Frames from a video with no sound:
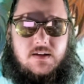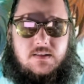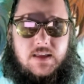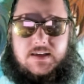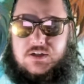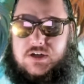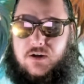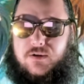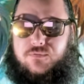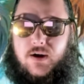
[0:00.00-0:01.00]
Like, his
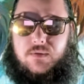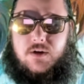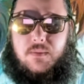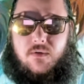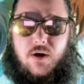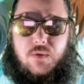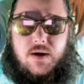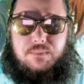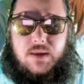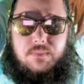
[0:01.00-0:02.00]
childhood friend would come over. Oh, you want to play